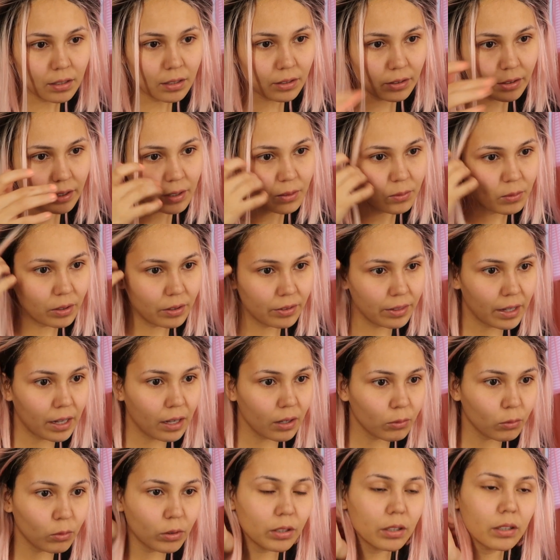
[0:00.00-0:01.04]
Alright, well
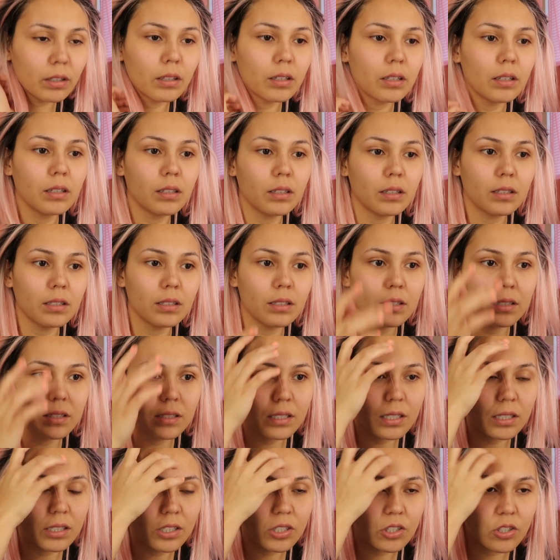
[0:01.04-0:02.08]
that one is
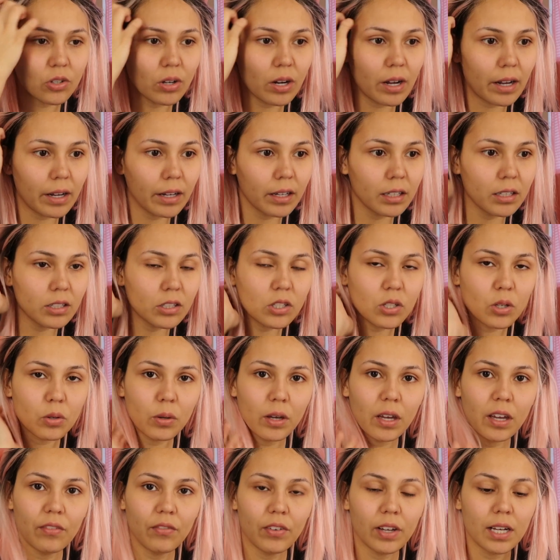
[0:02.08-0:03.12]
gonna dry. It's
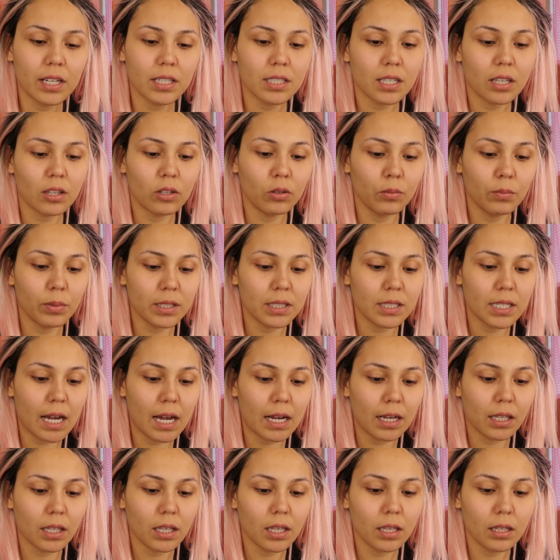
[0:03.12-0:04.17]
okay if it gets a little bit
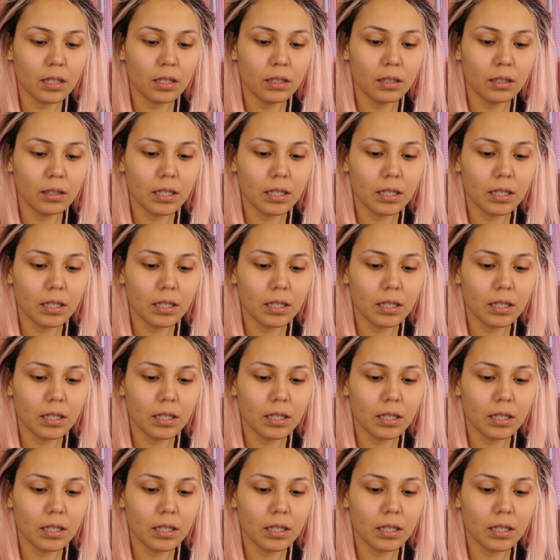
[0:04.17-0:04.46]
tacky.